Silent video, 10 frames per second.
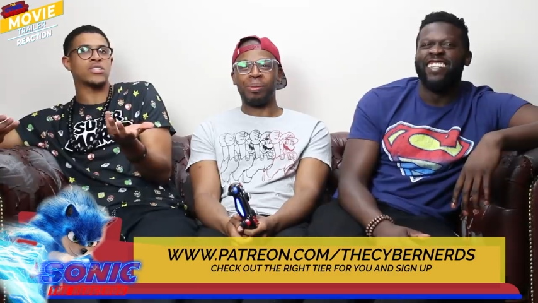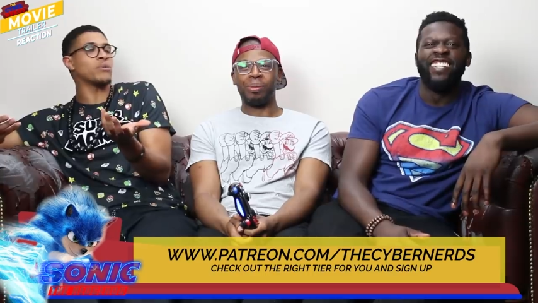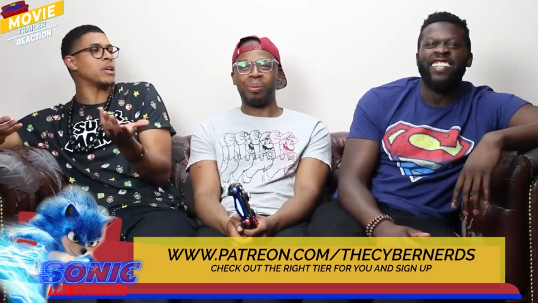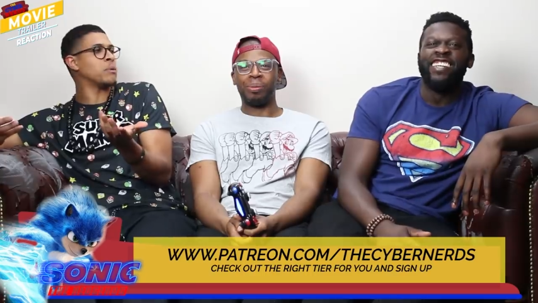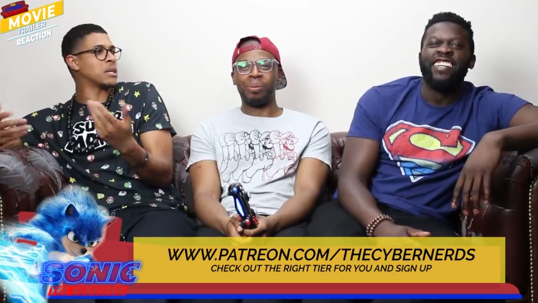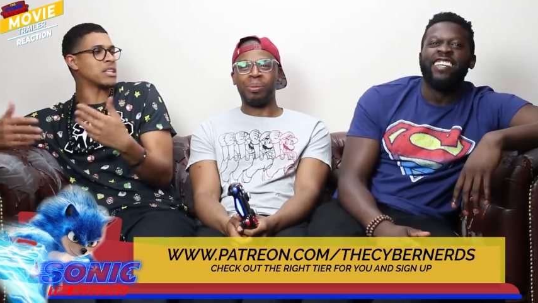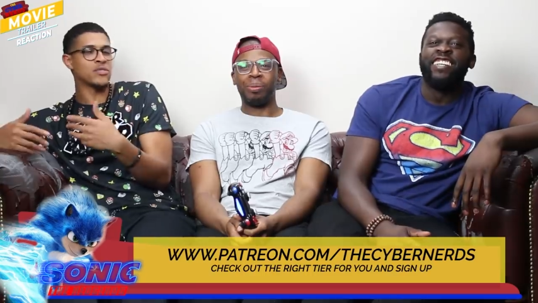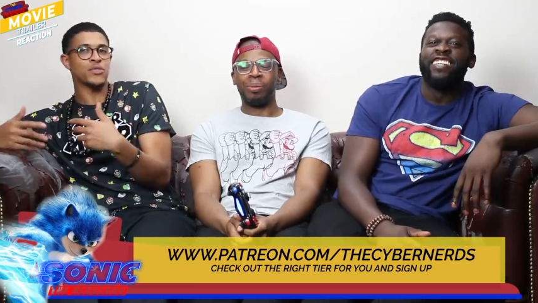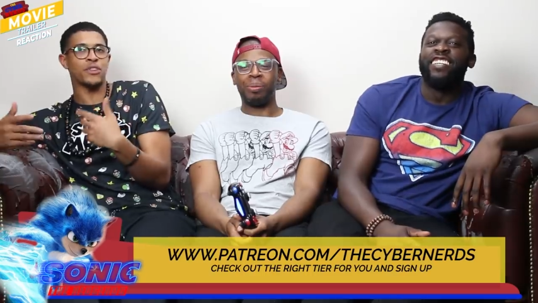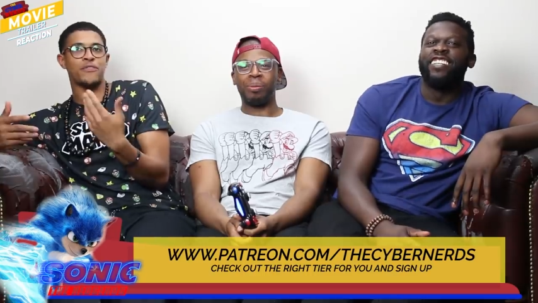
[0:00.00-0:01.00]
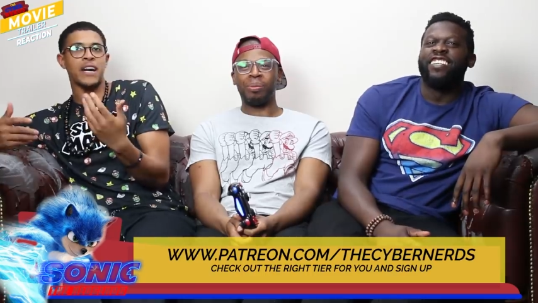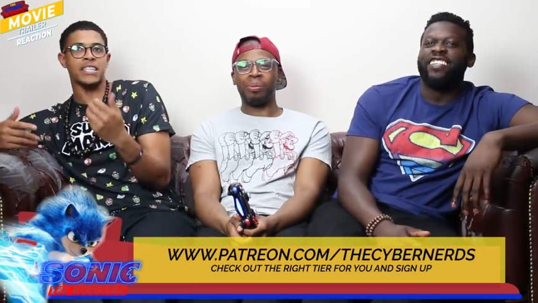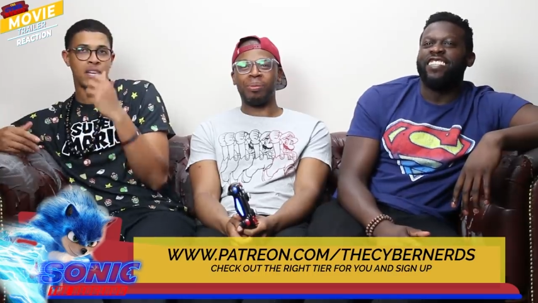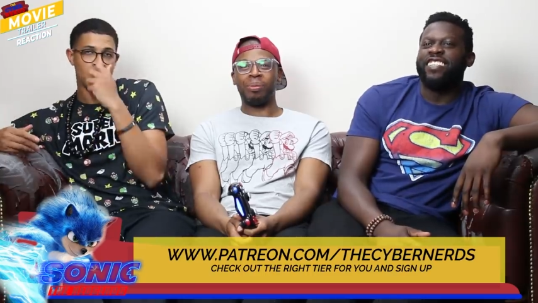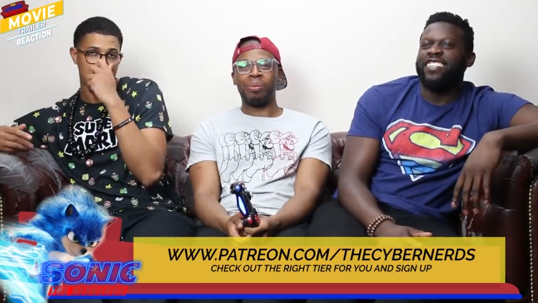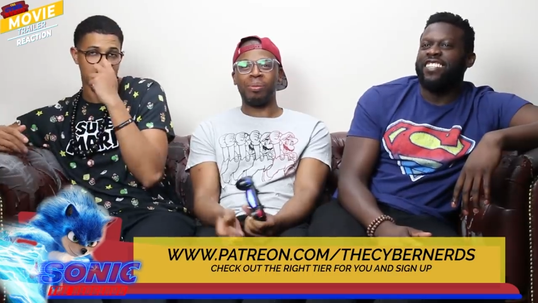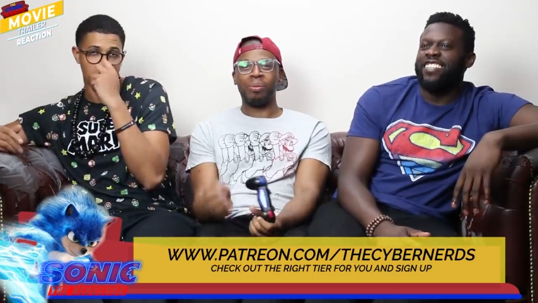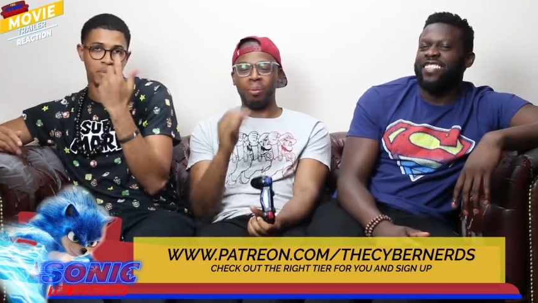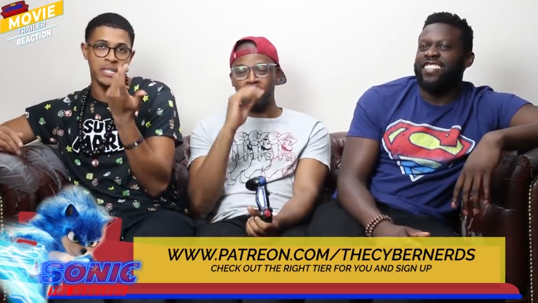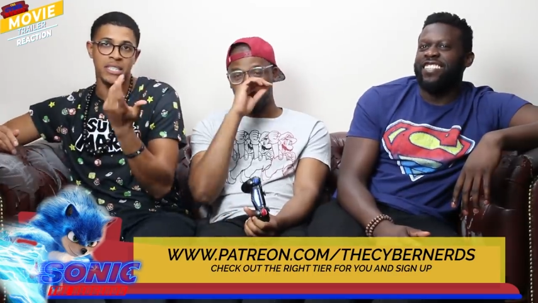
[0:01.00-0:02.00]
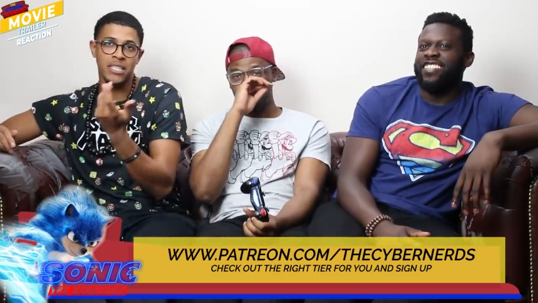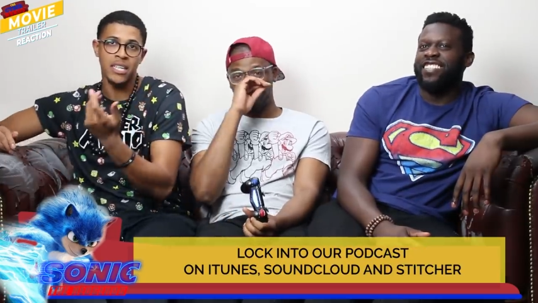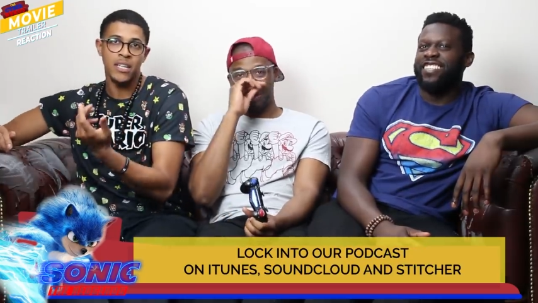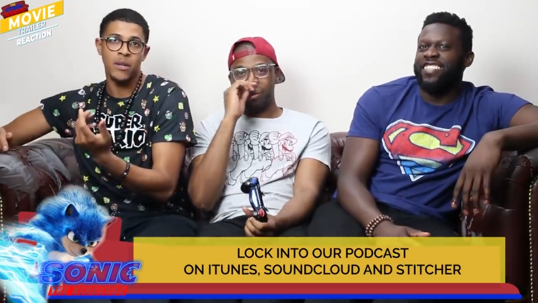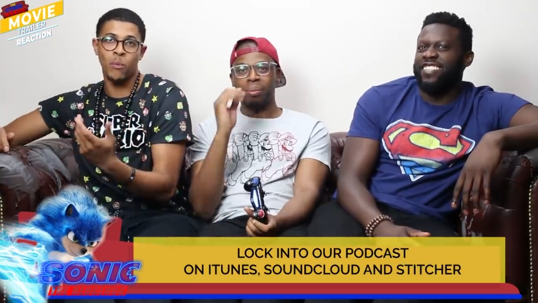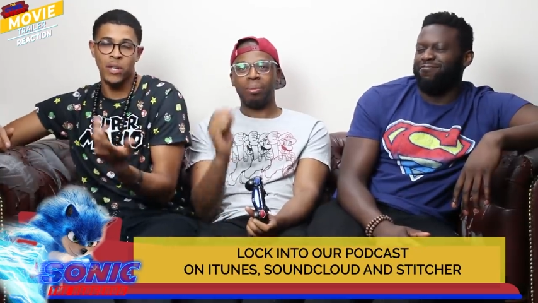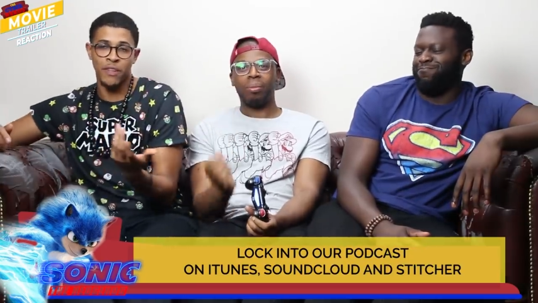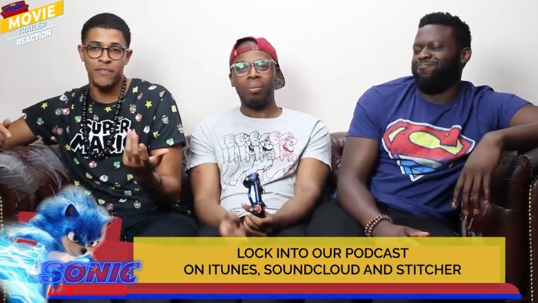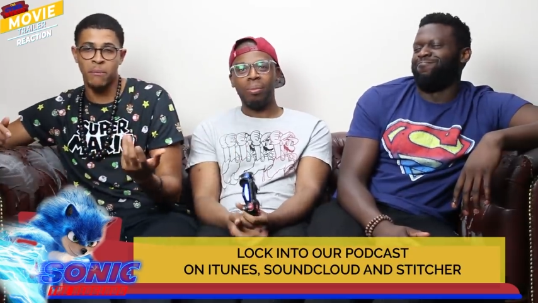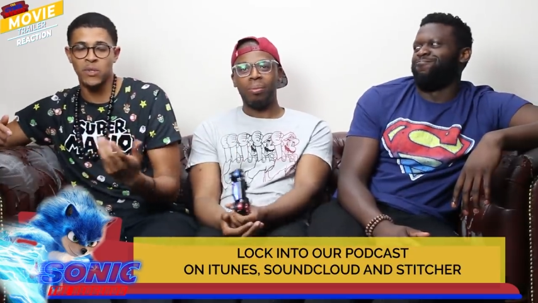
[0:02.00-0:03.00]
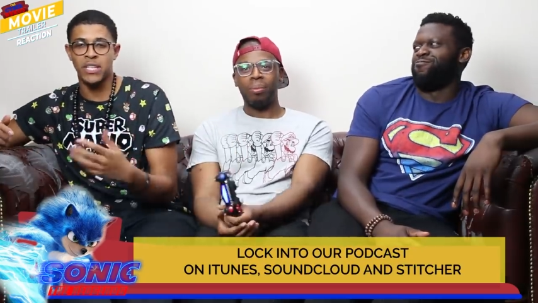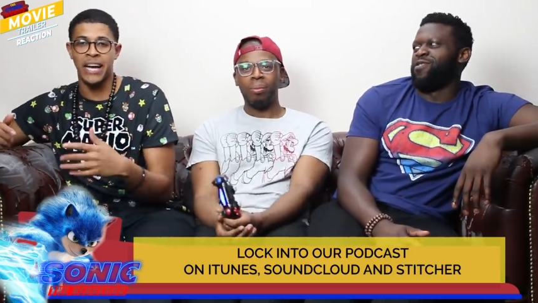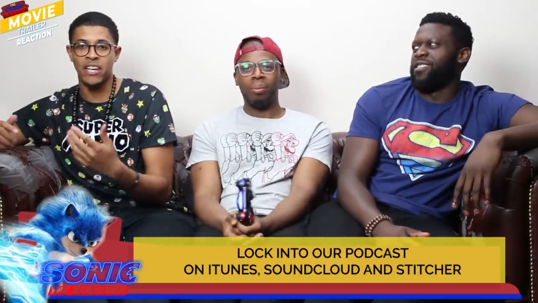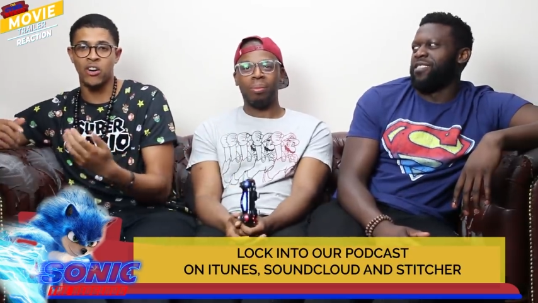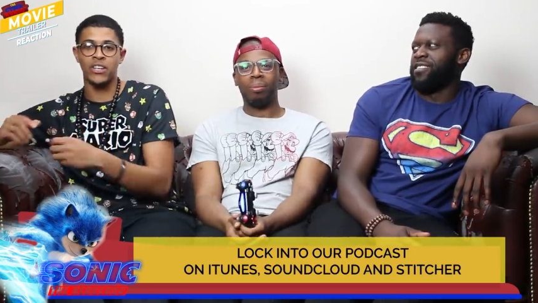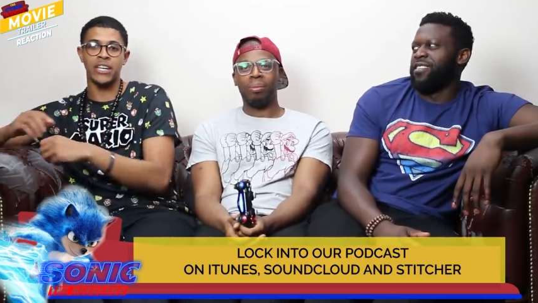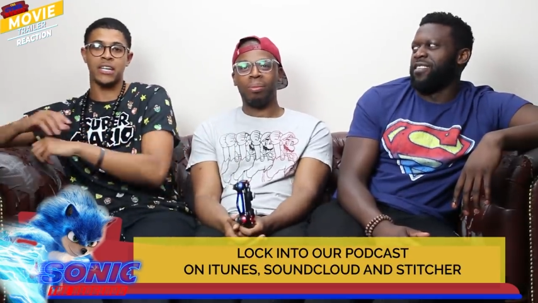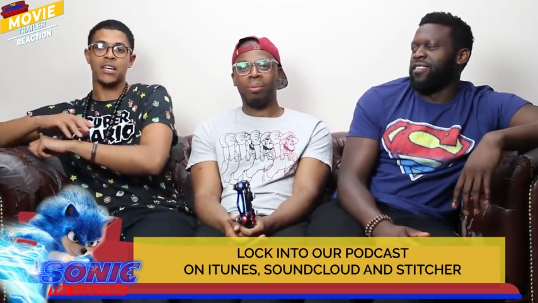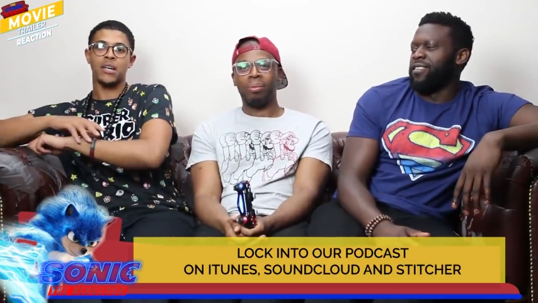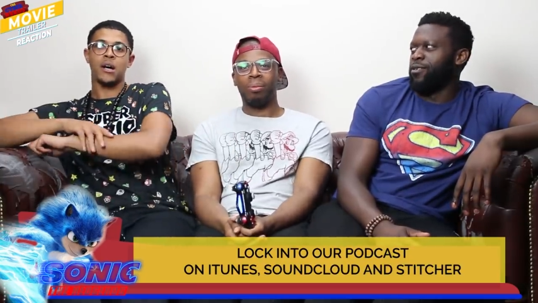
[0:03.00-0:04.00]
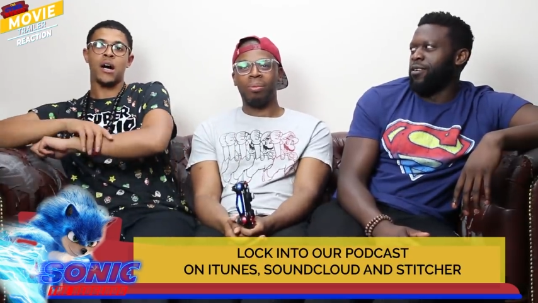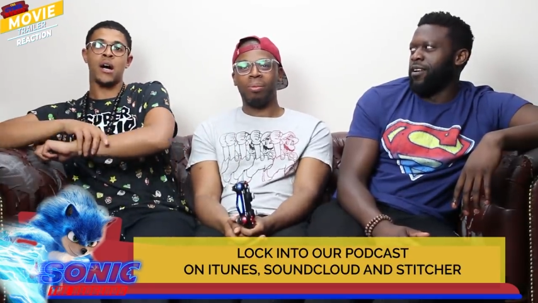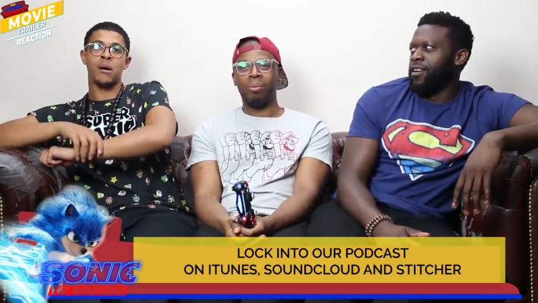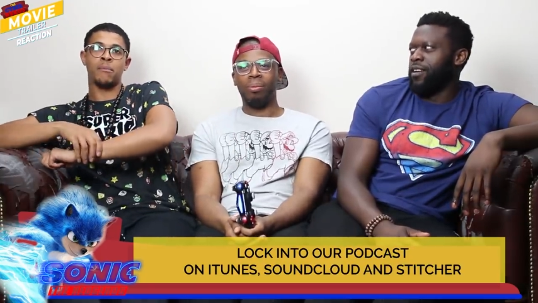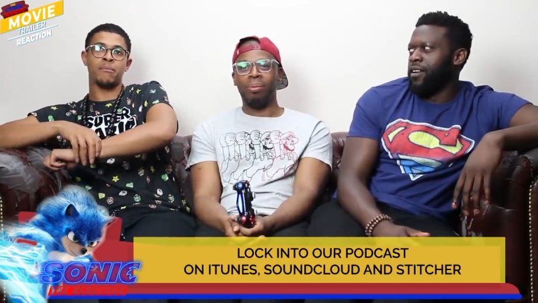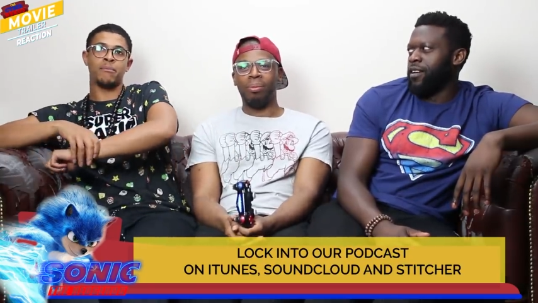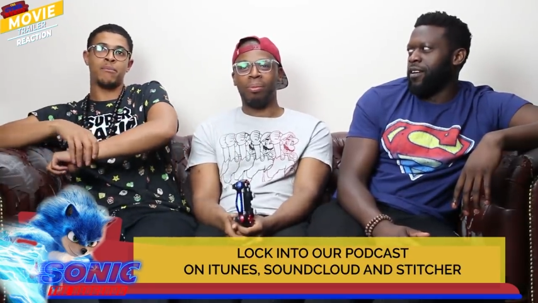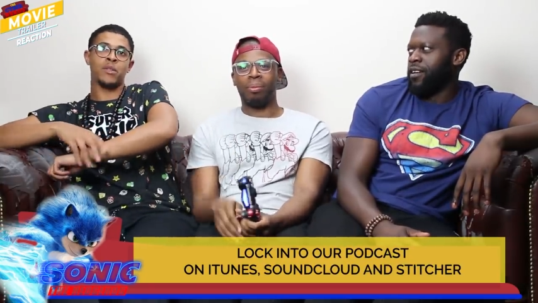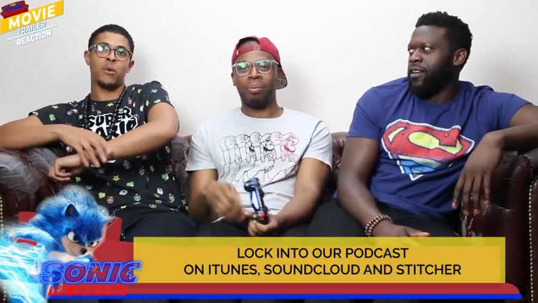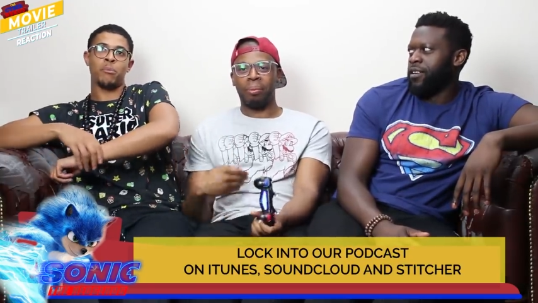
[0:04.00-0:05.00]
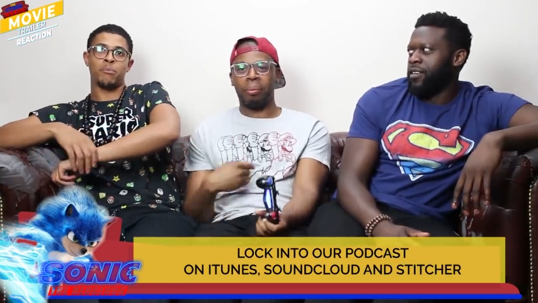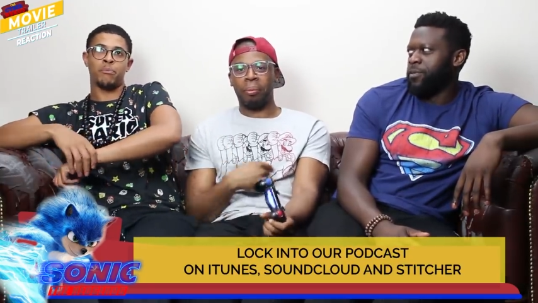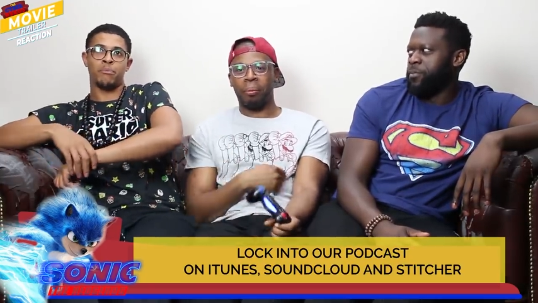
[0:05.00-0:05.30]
Speaker 1: to it because for the fact that you're actually bringing one of the most iconic, um, you know,